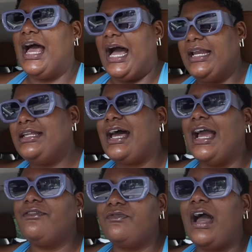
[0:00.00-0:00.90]

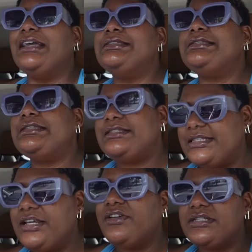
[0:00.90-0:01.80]
I
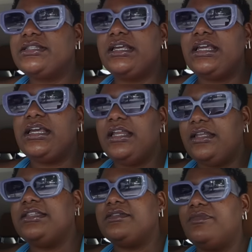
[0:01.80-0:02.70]
seriously
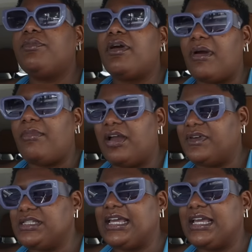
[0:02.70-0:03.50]
need to meal prep my breakfast.